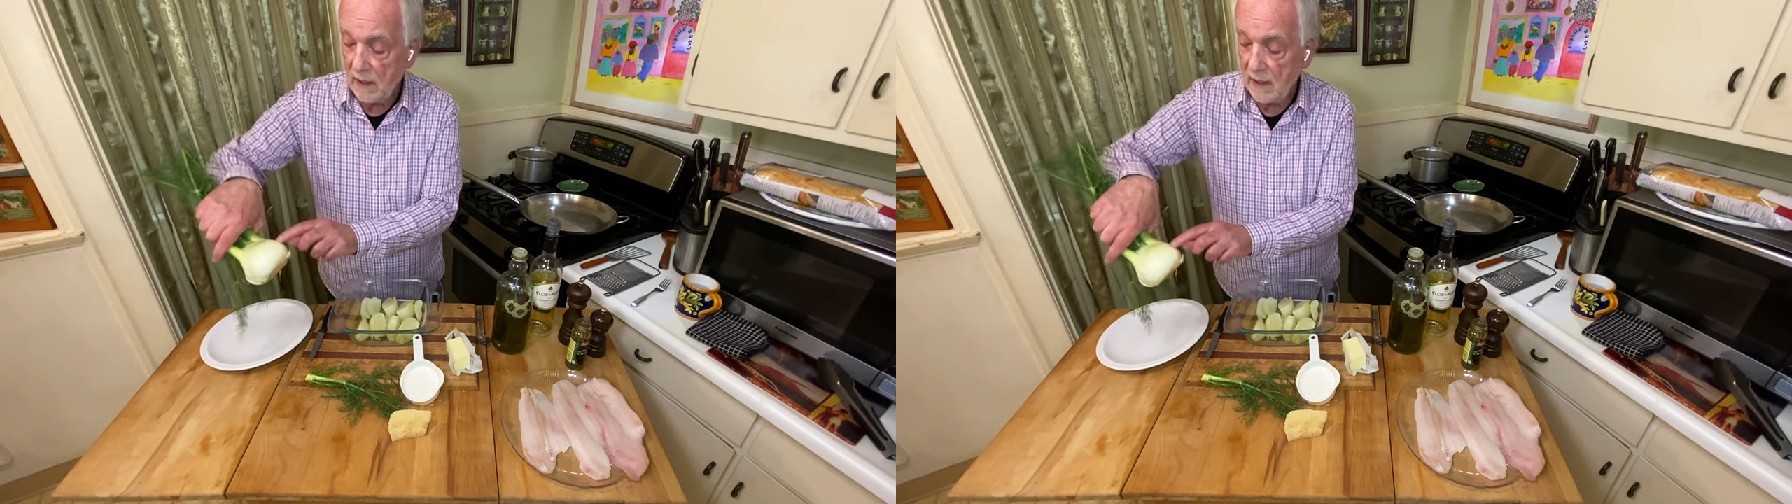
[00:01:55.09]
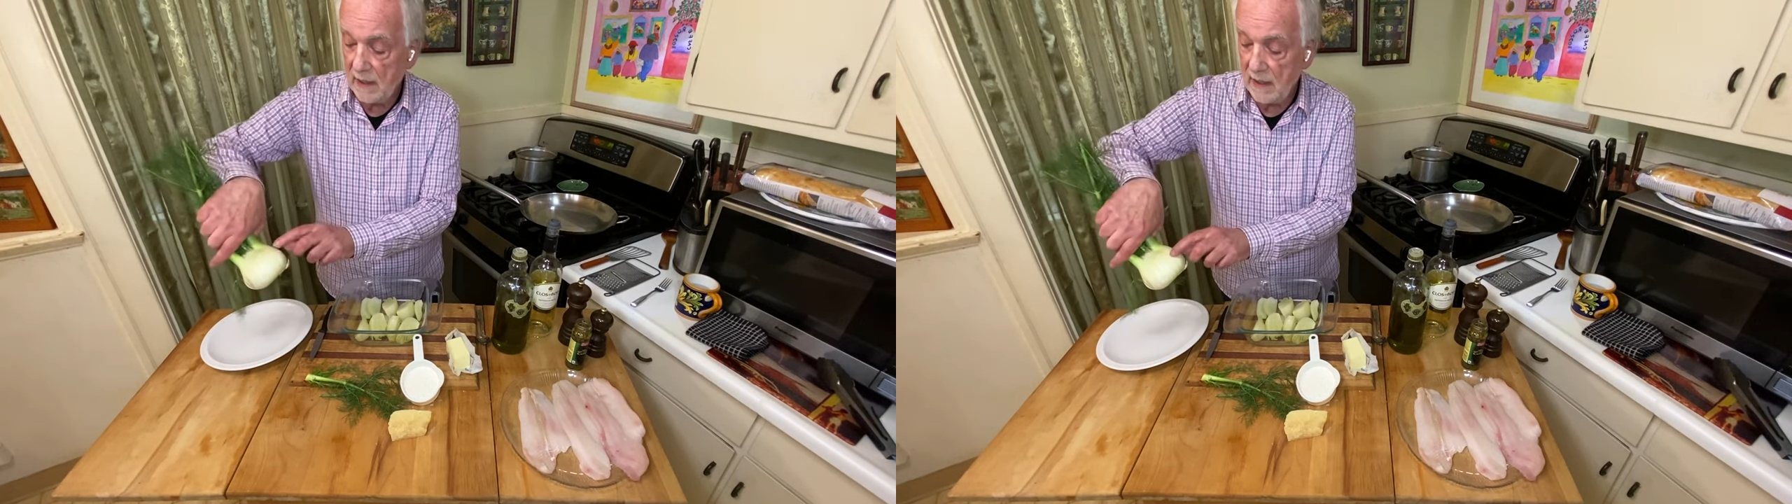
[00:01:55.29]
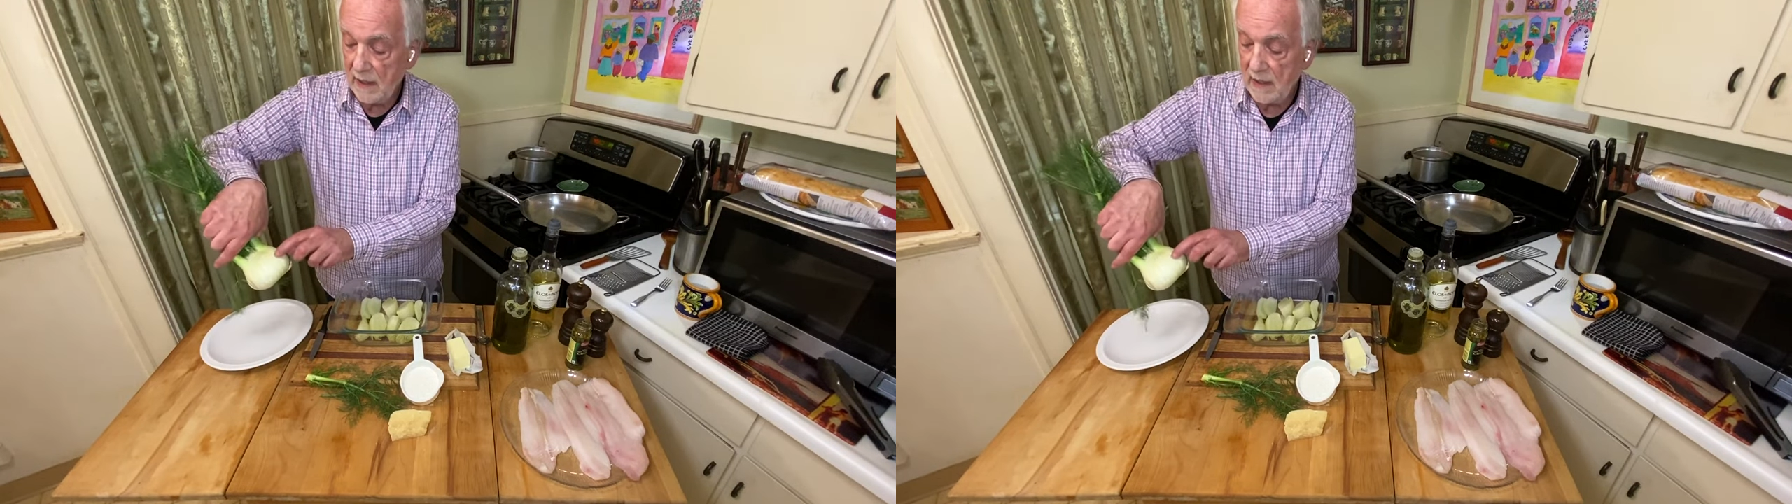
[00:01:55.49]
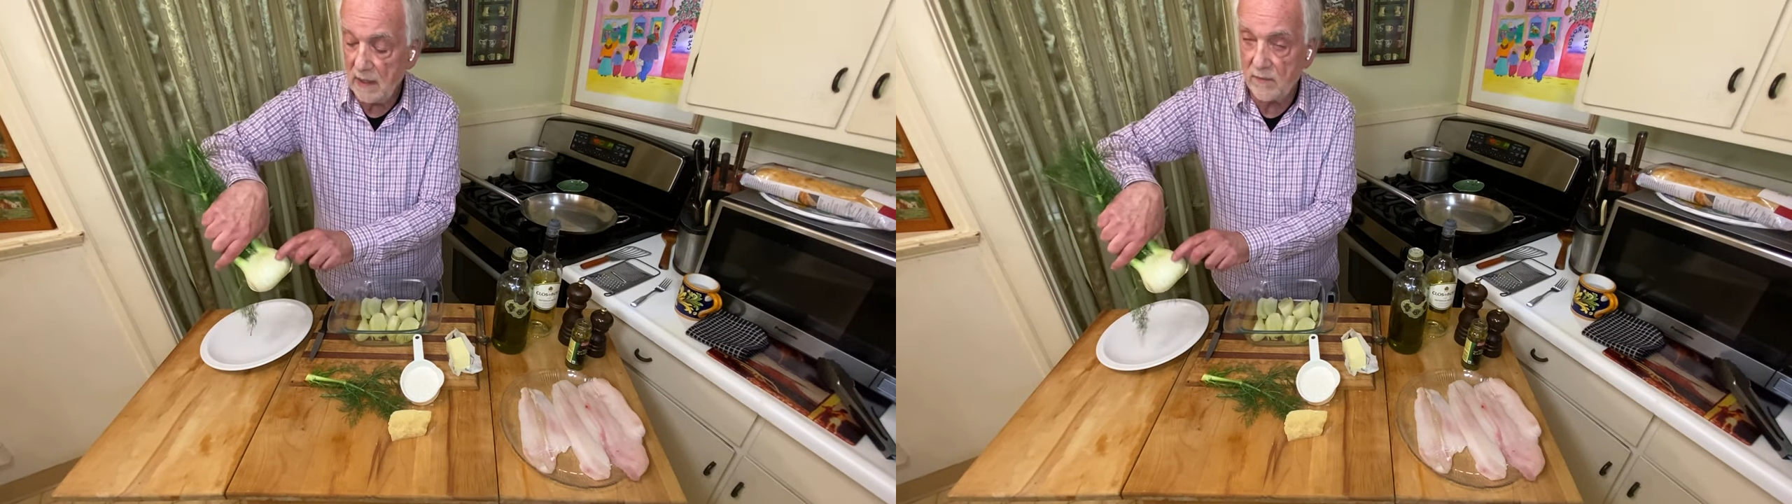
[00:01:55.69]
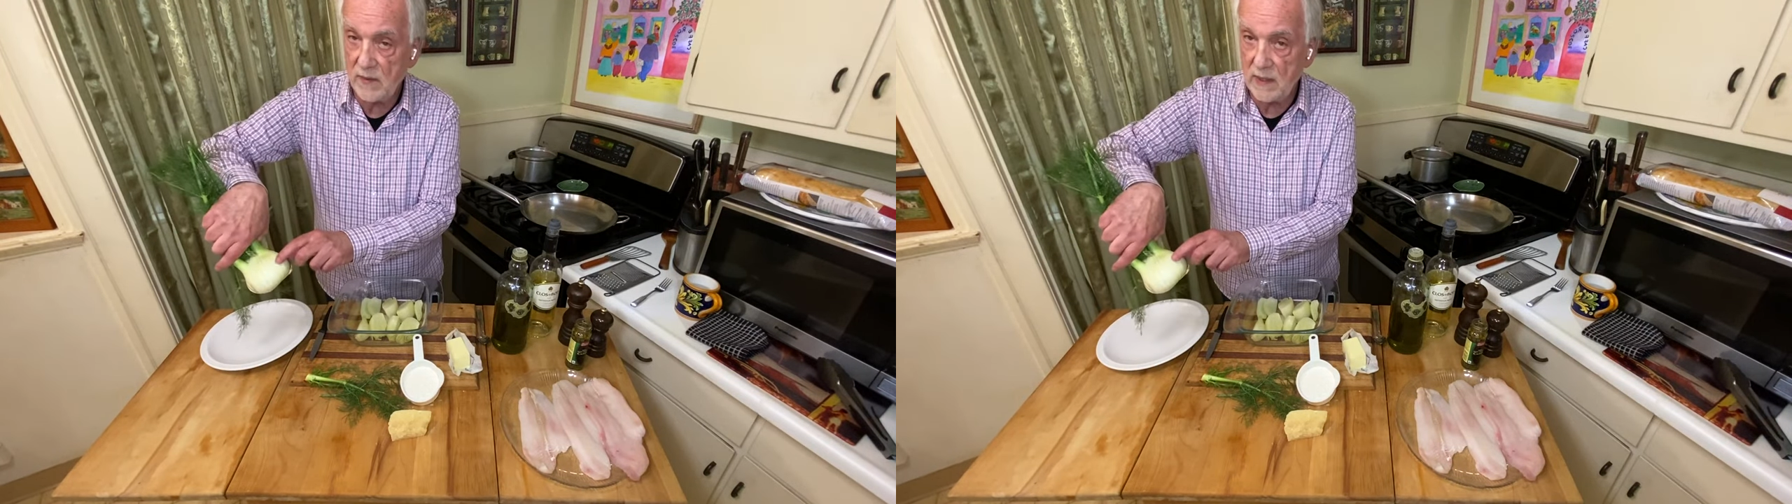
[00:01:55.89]
and any
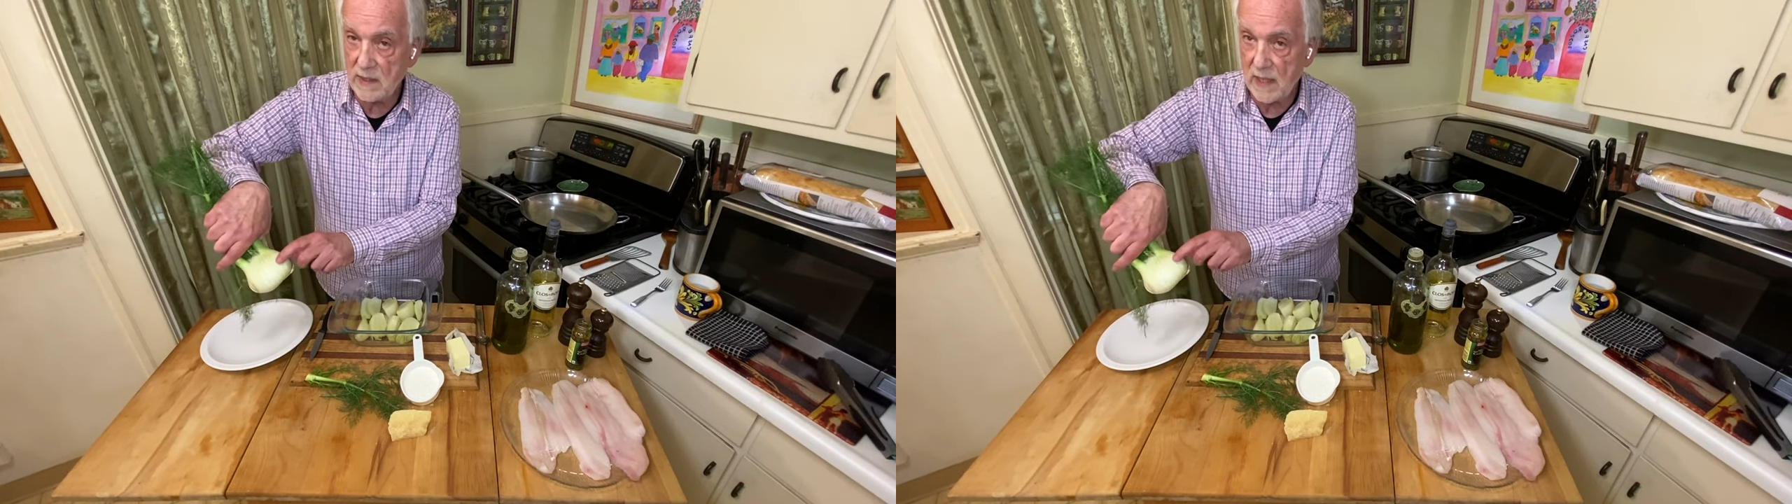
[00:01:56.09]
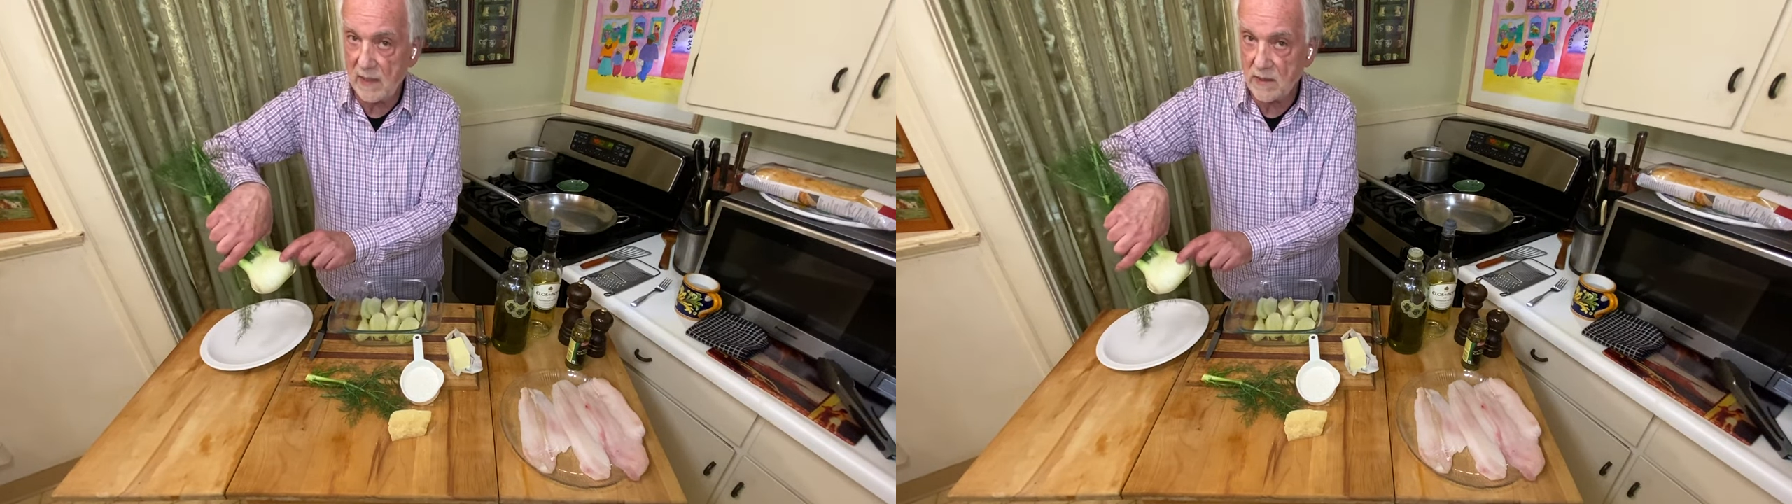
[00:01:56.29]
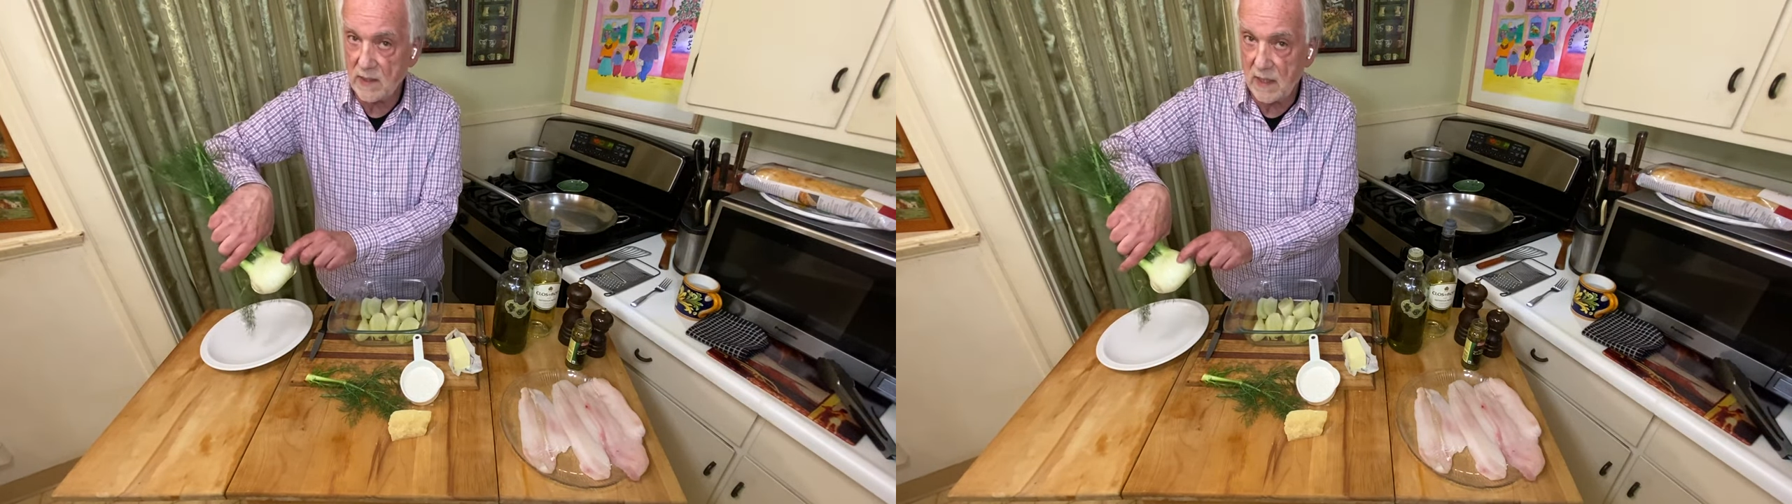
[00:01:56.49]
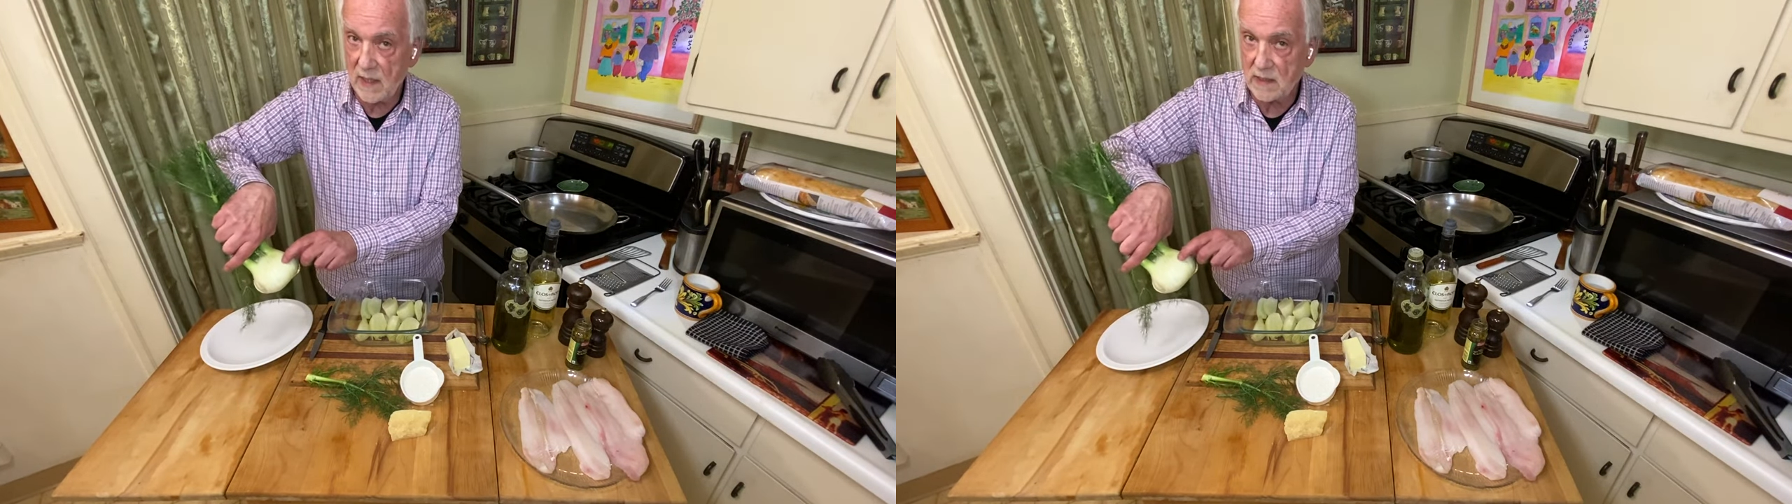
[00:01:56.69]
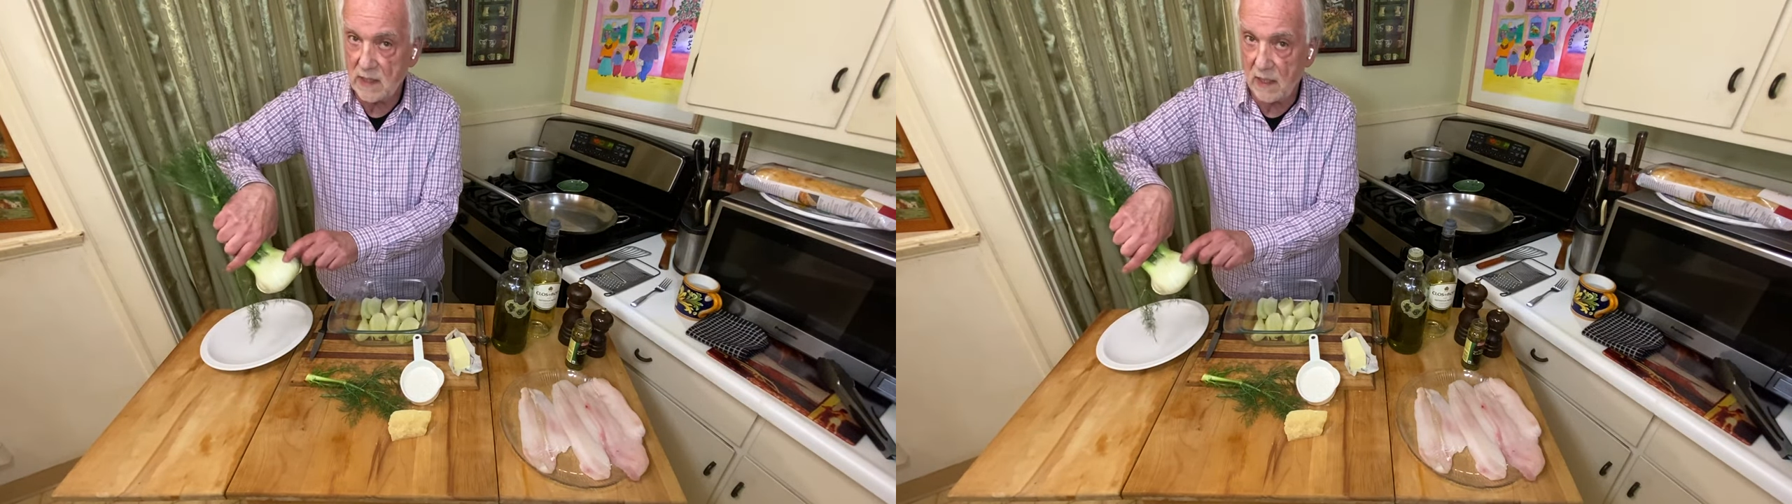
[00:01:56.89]
of these
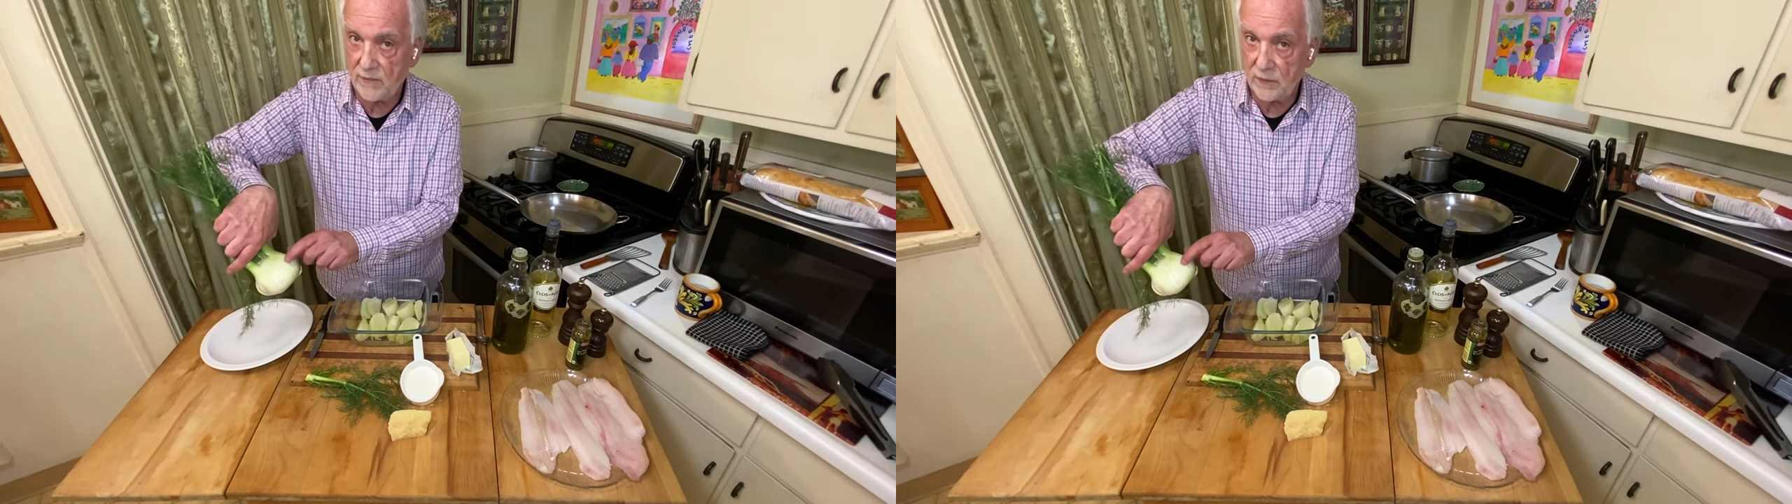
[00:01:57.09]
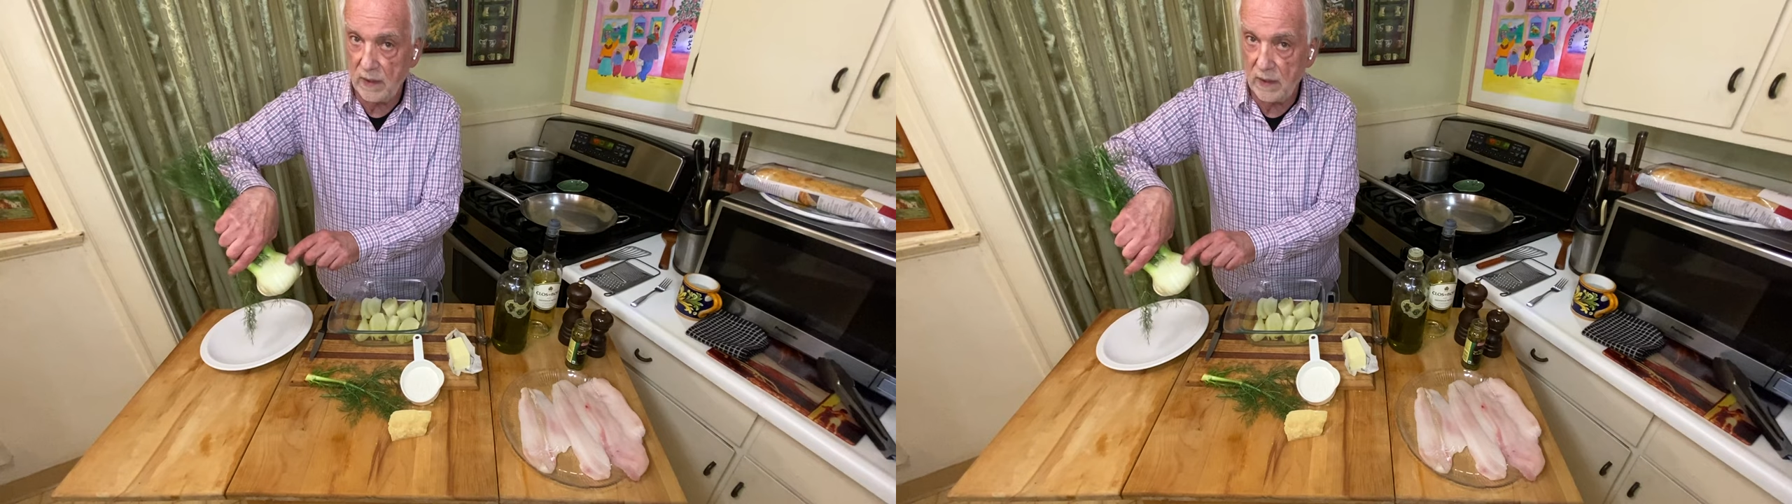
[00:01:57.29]
outside tough